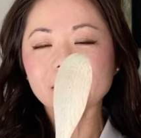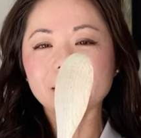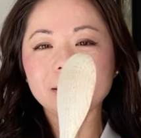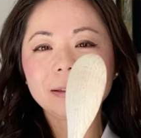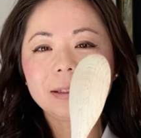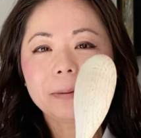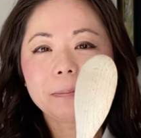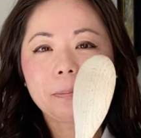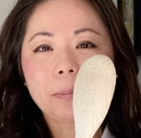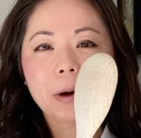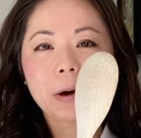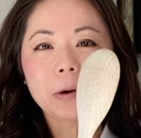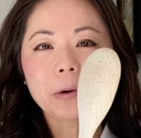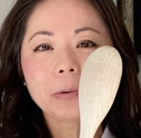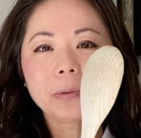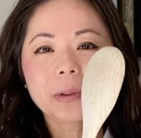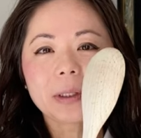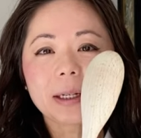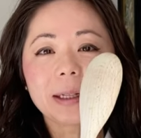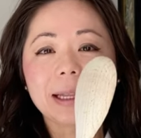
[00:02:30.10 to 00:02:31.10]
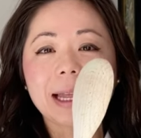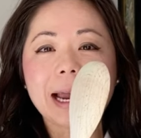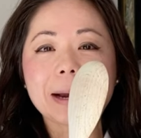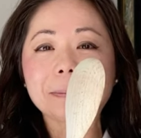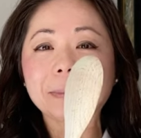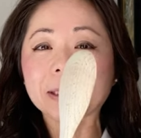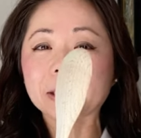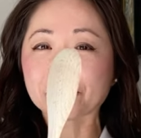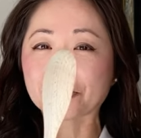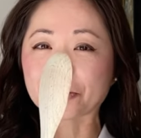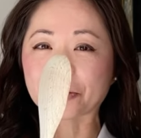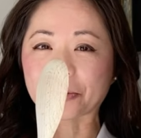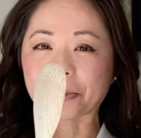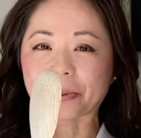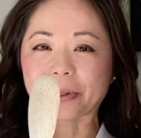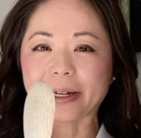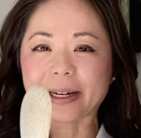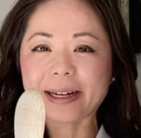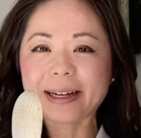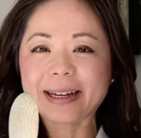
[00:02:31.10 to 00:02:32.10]
bone, the lamina
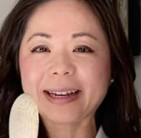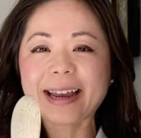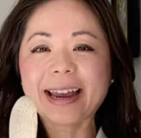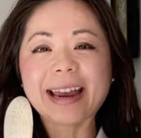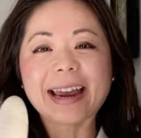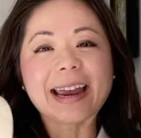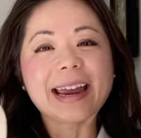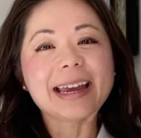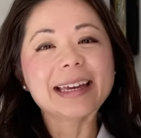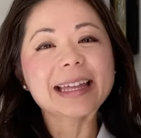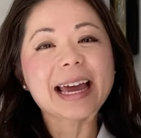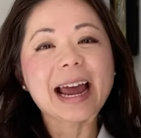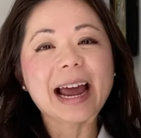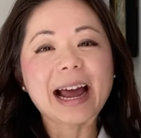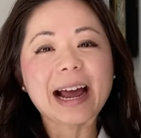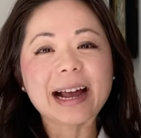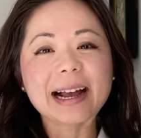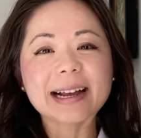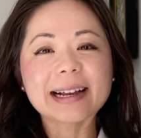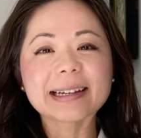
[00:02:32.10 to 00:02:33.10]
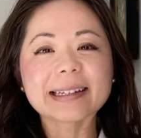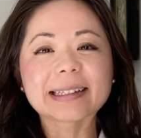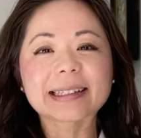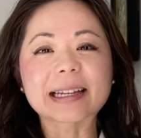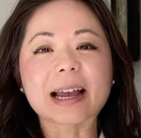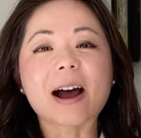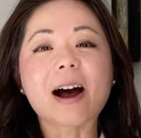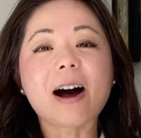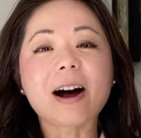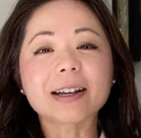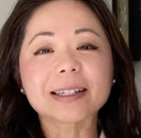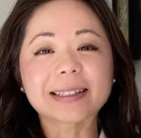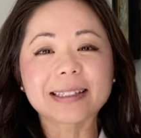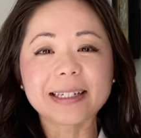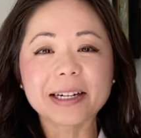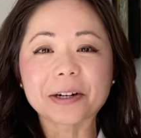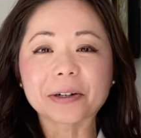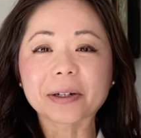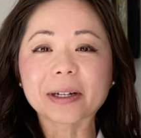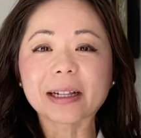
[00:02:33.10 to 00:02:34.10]
dura, it has
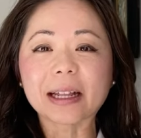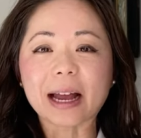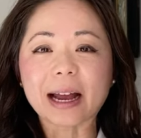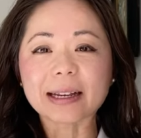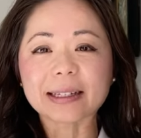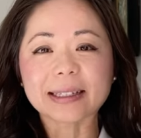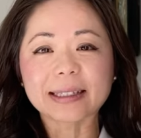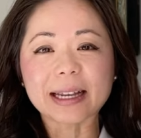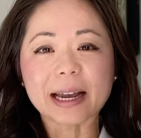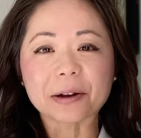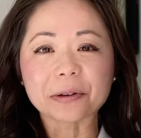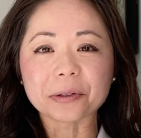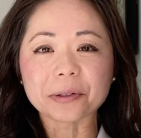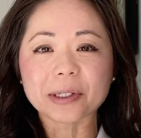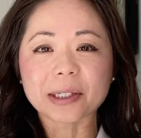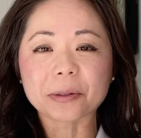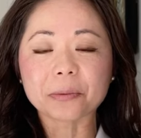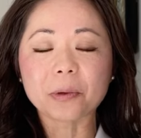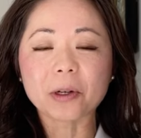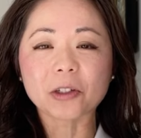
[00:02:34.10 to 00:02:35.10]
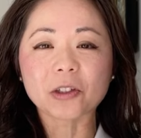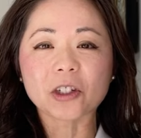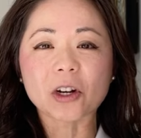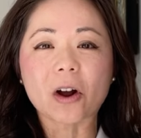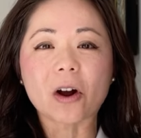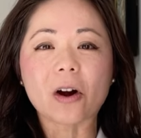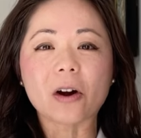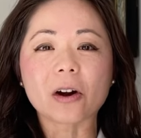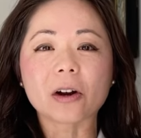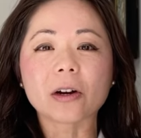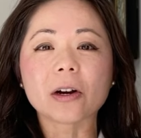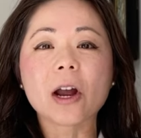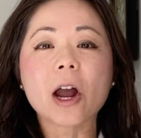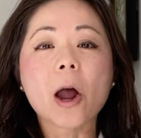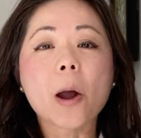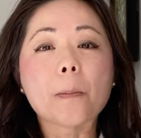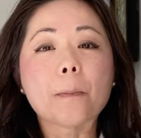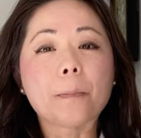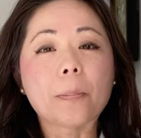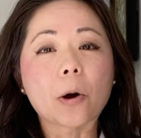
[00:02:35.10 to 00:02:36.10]
osteoclast cells, which are
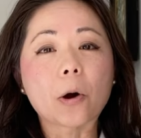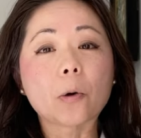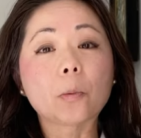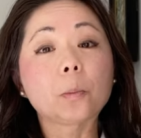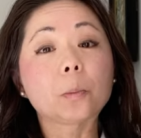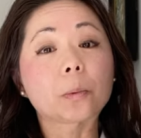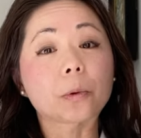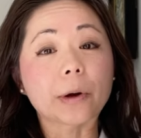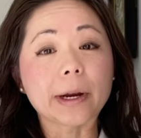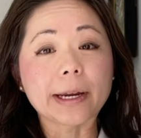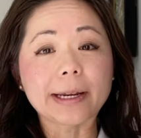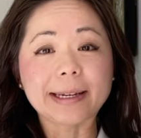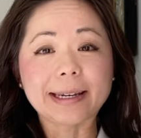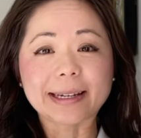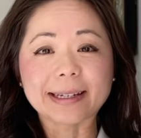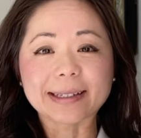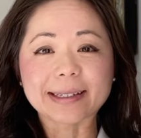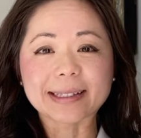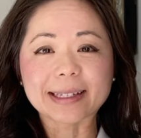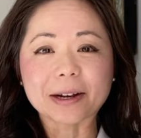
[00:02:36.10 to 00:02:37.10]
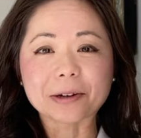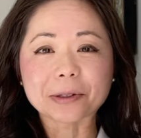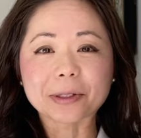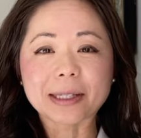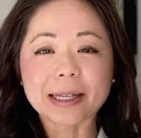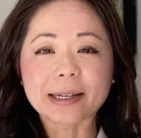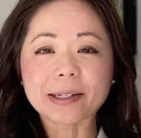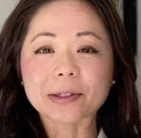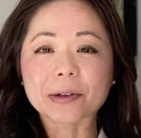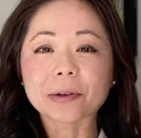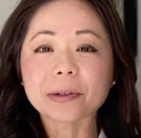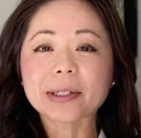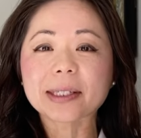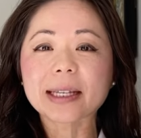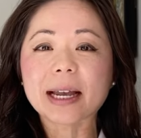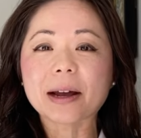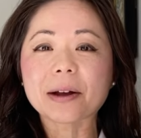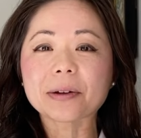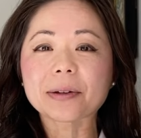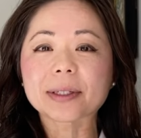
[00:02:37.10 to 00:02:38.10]
bone breaking cells. These are
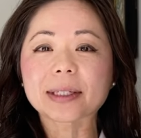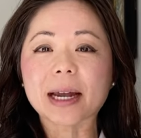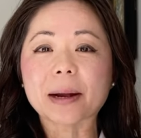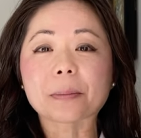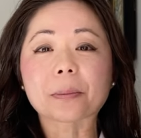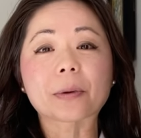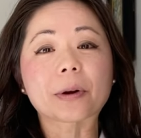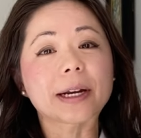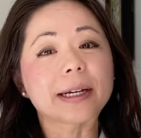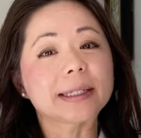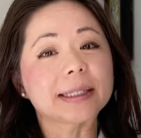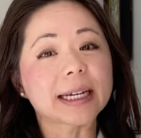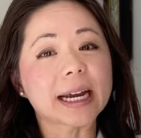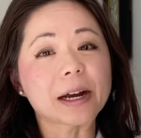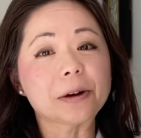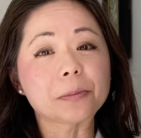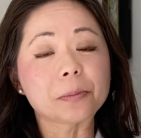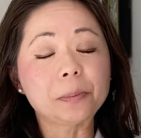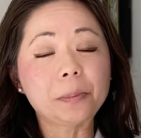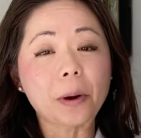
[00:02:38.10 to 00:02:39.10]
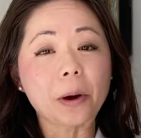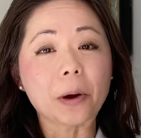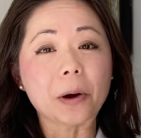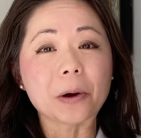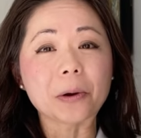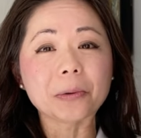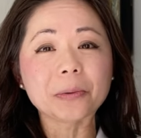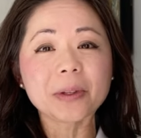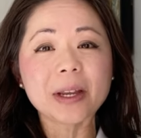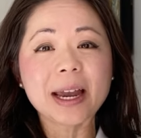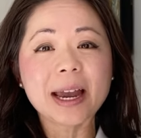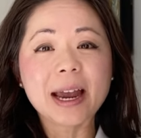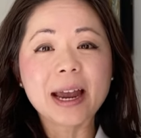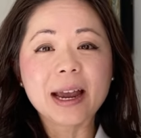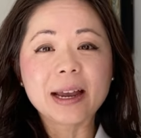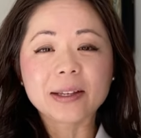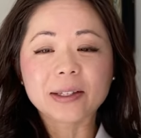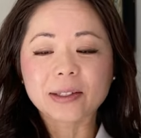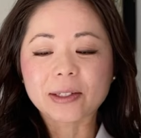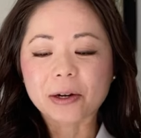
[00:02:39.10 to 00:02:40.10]
cells that break down bone
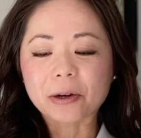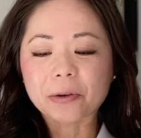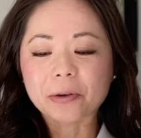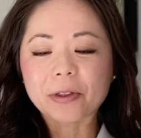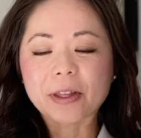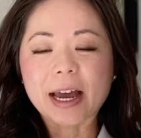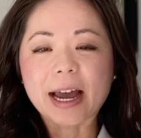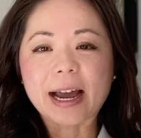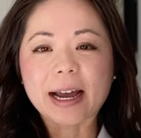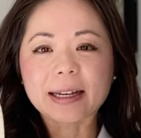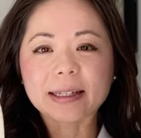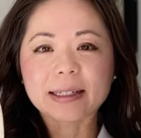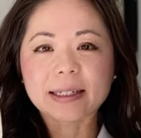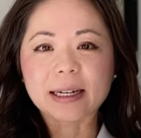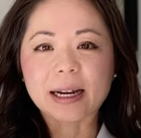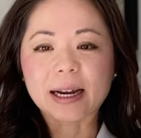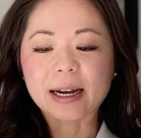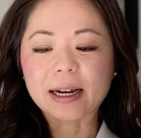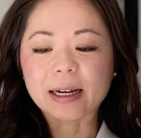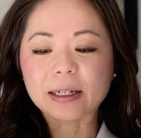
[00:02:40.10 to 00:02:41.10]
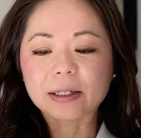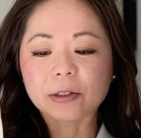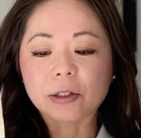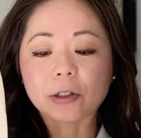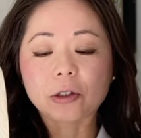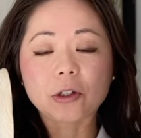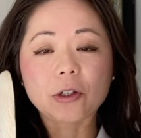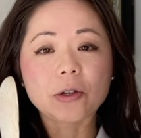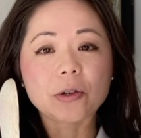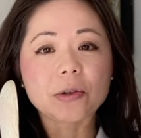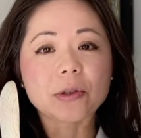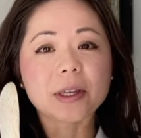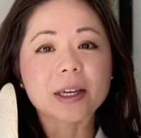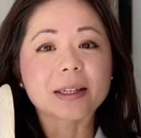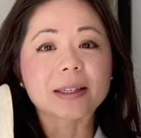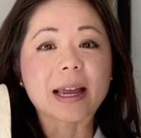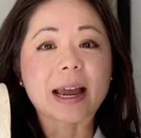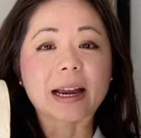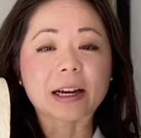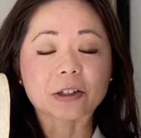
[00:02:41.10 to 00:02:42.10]
so that the tooth can
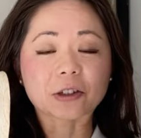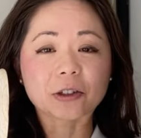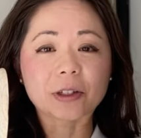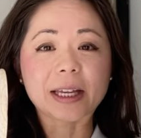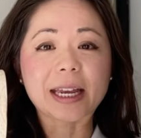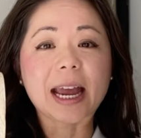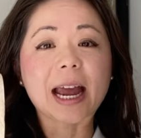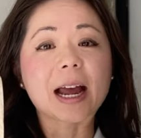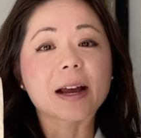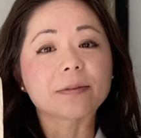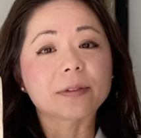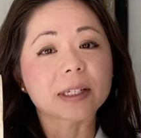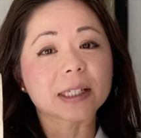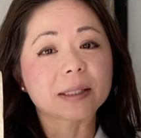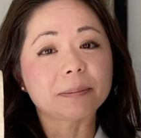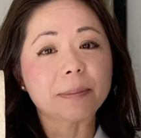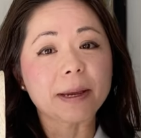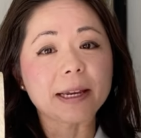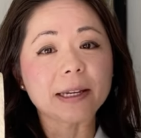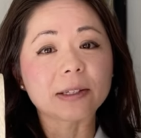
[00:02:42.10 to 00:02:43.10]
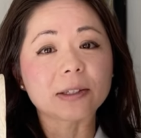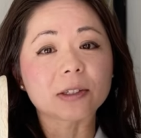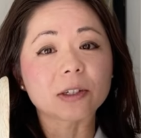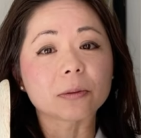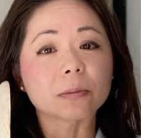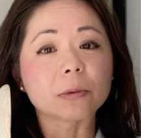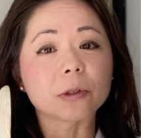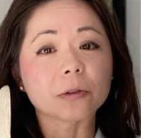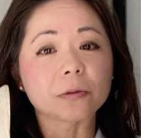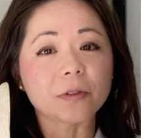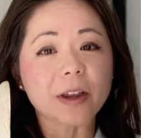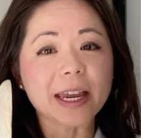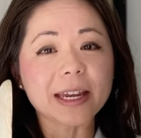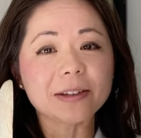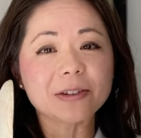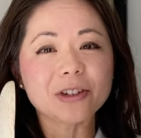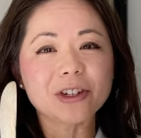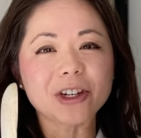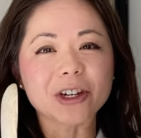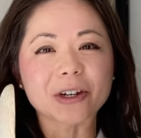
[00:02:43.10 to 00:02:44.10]
actually have a space to move
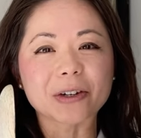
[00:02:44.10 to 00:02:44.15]
into.